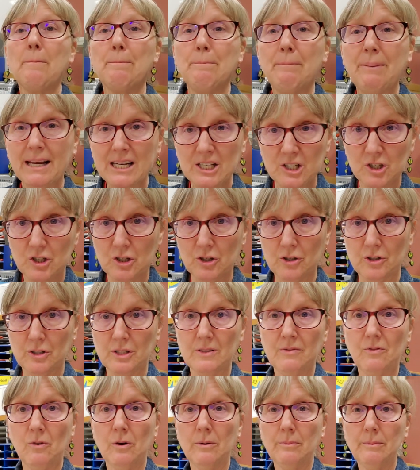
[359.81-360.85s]
pictures
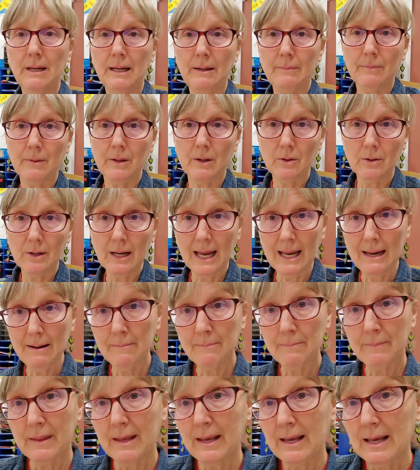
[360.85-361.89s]
for me, okay?
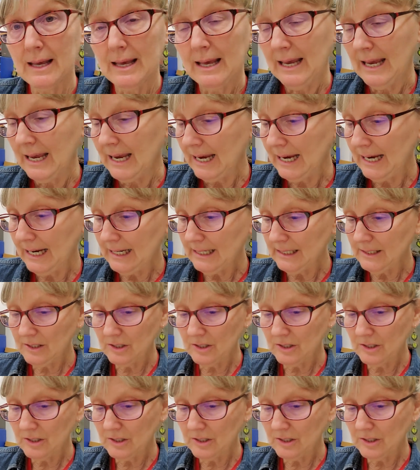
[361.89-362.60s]
And